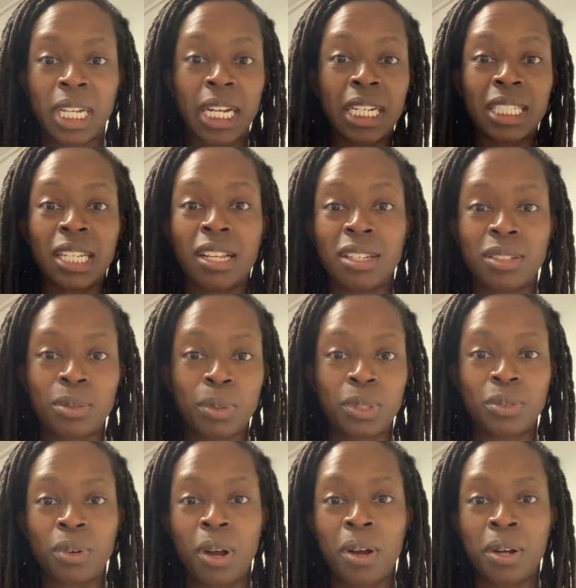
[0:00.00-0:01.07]
kind of tell us
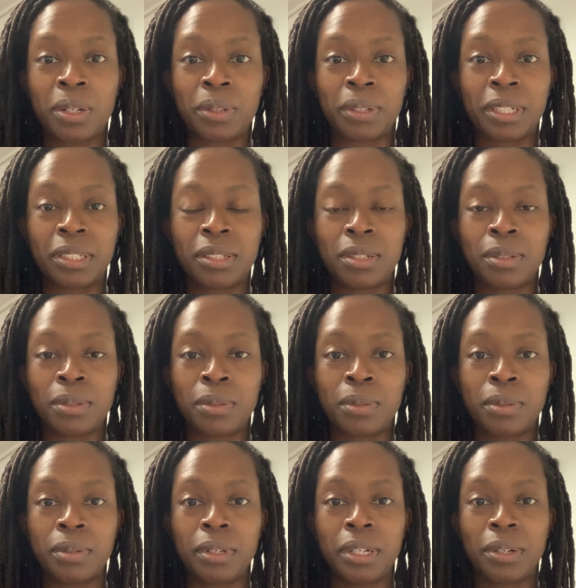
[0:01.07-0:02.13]
what's wrong or
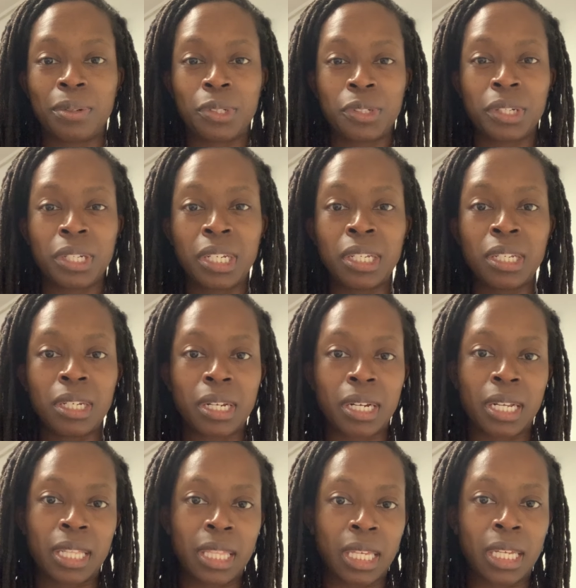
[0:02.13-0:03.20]
to you know treat it
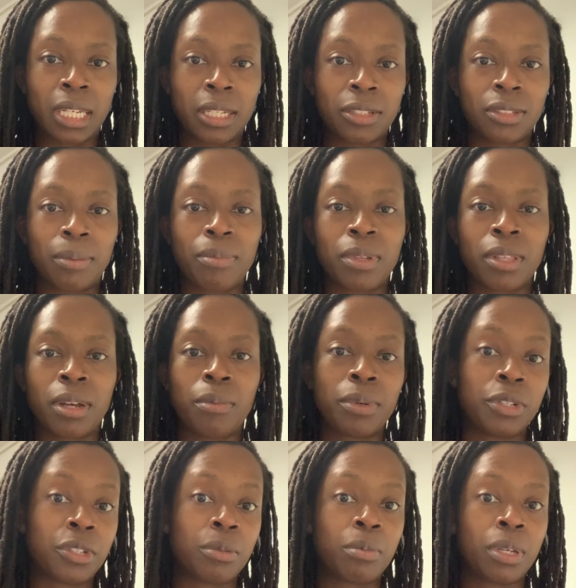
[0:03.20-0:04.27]
and i think it's something that
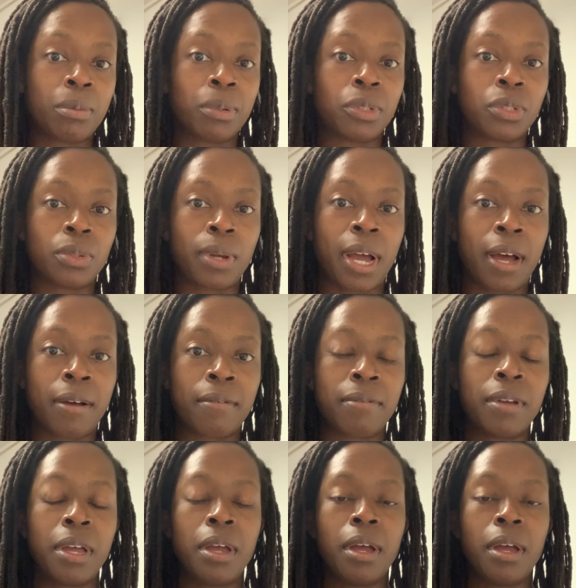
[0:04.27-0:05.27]
we should be able to have